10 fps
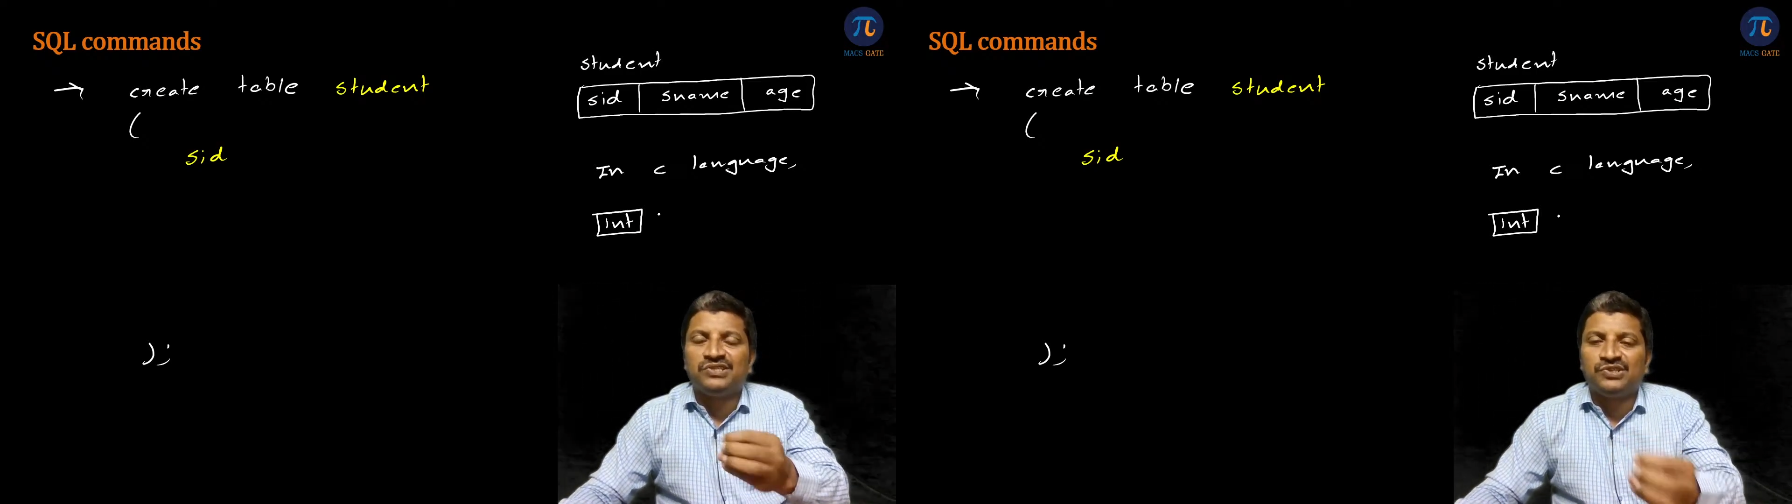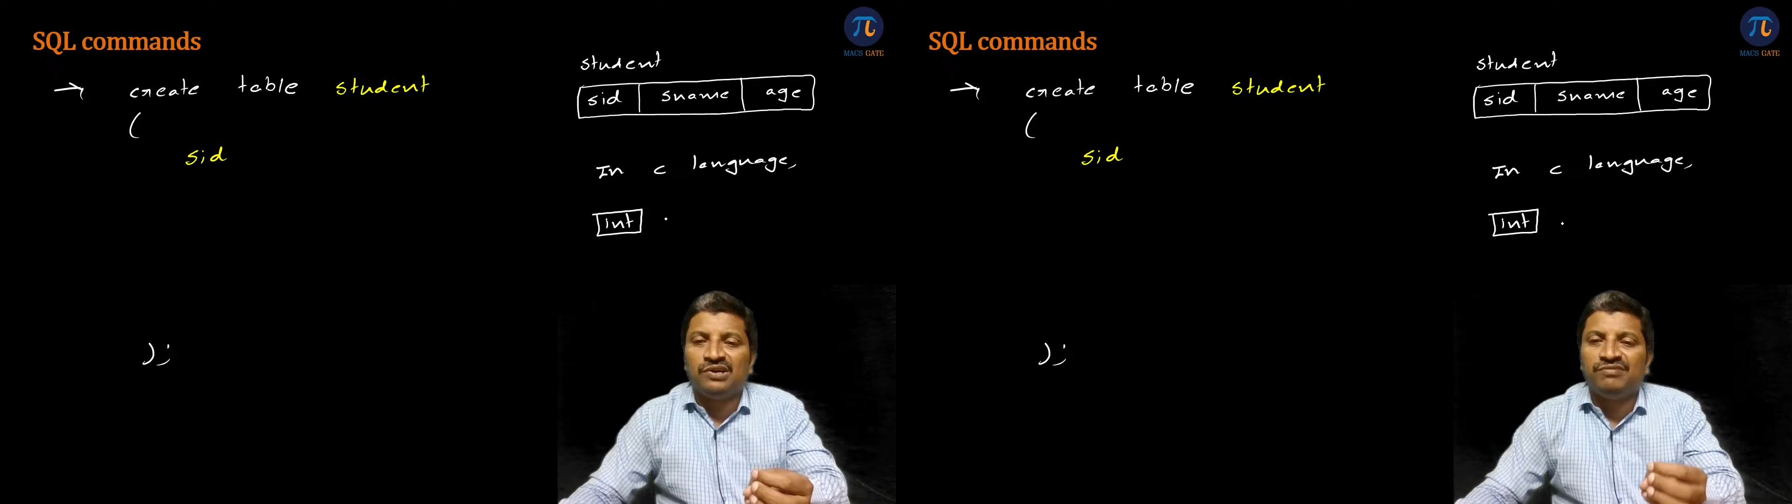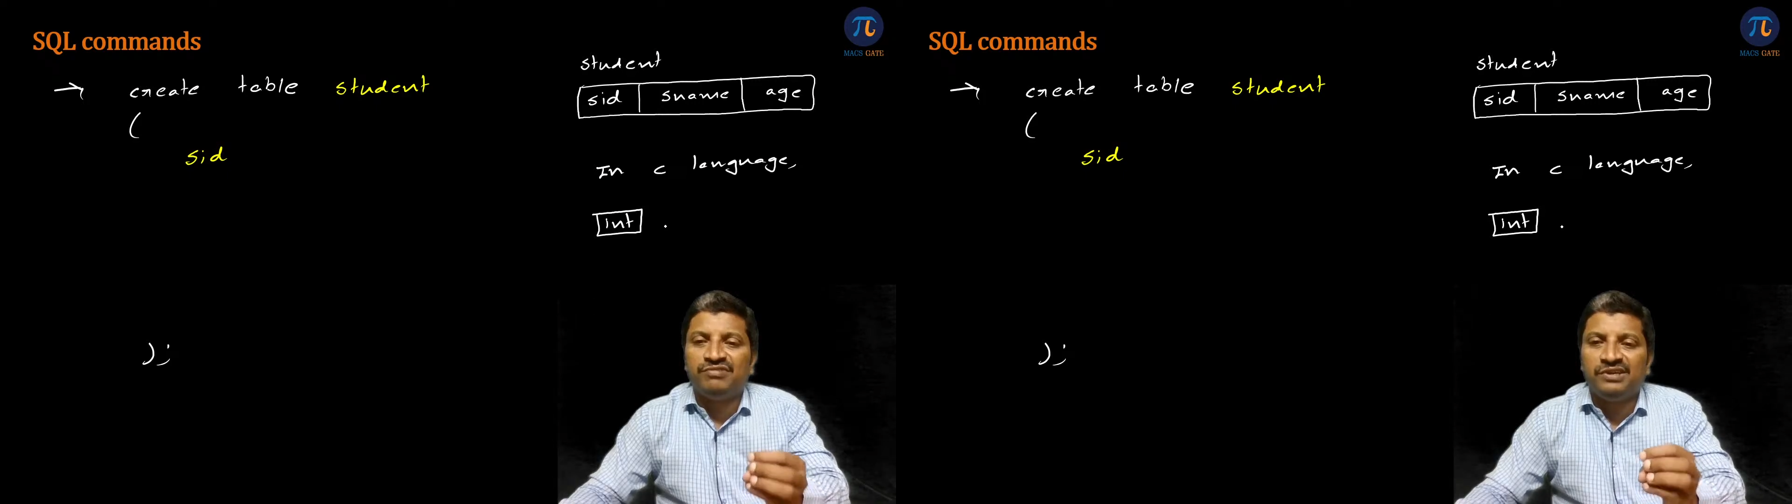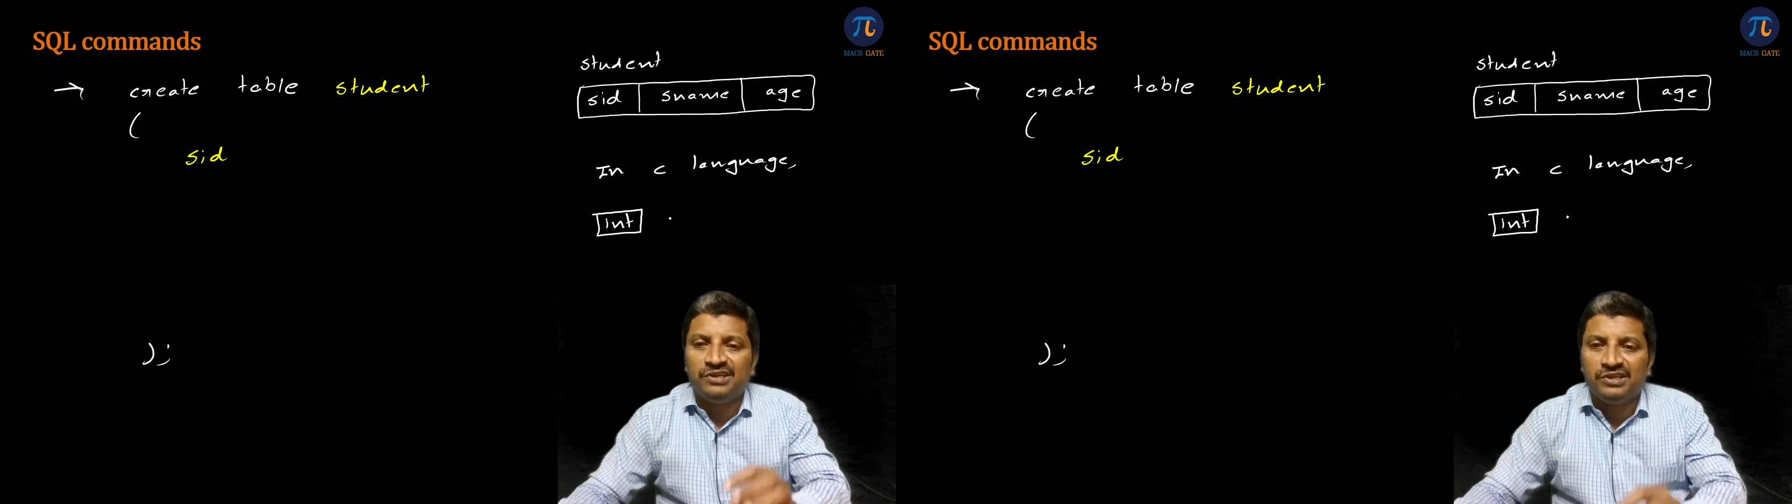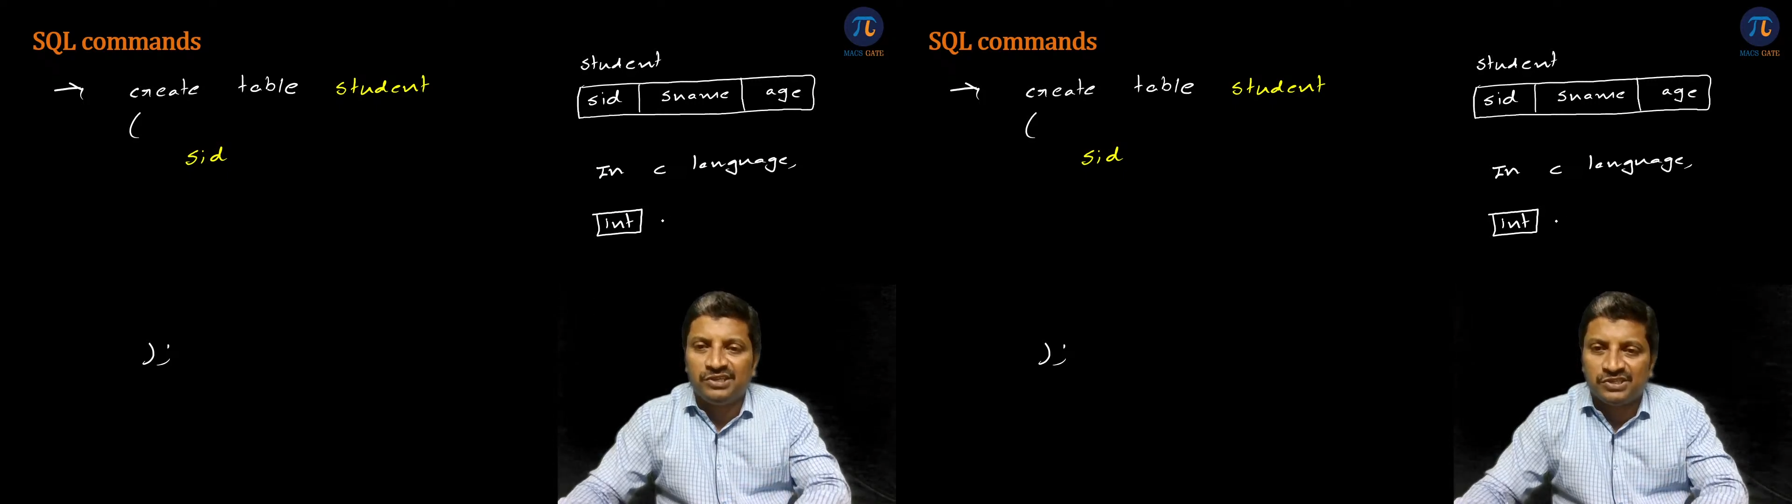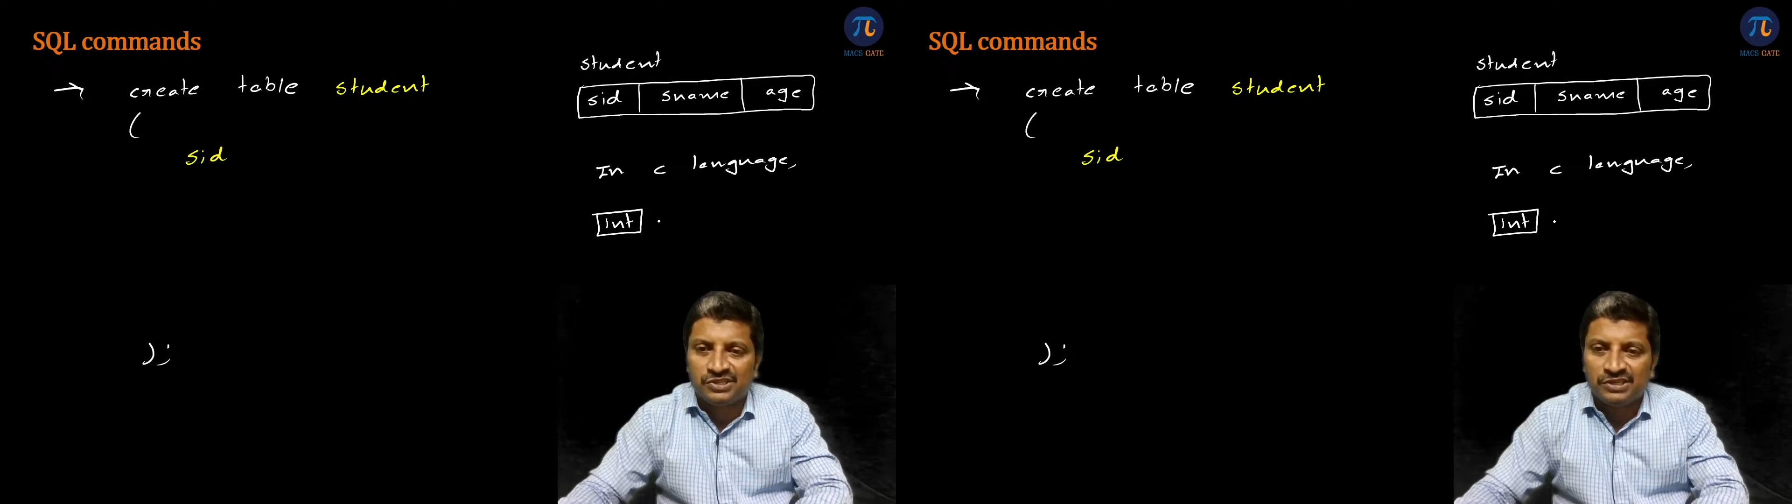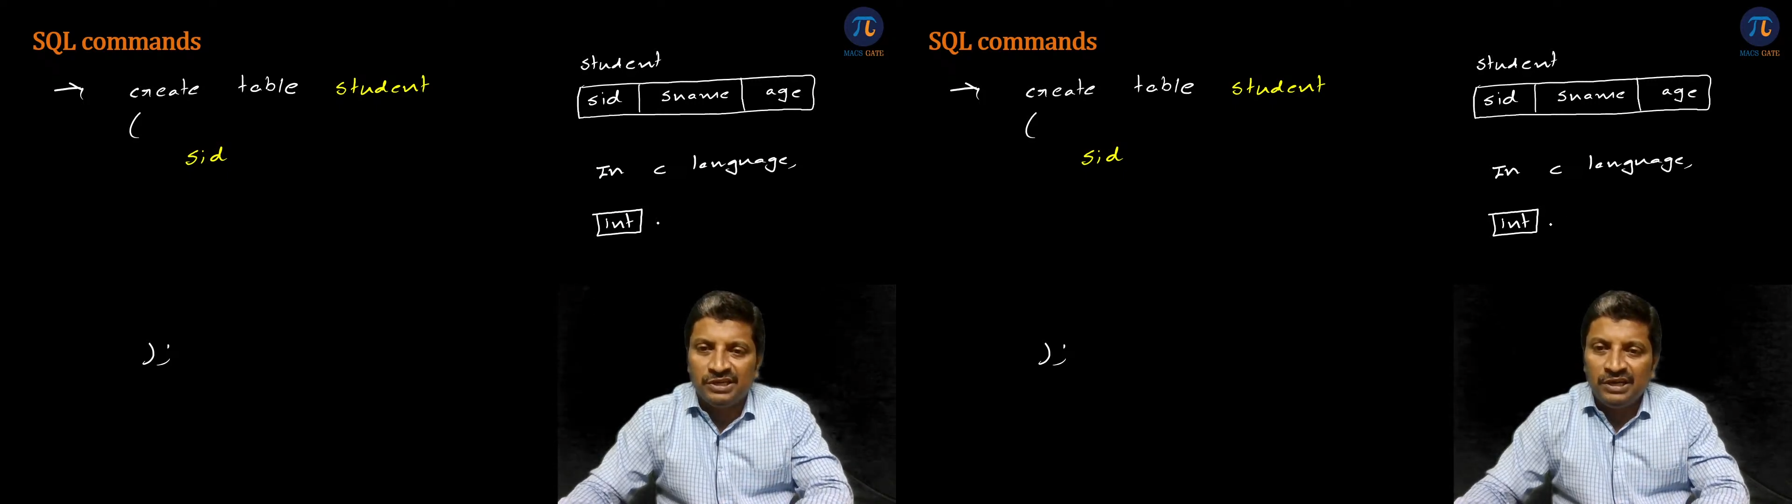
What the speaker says: set of integers.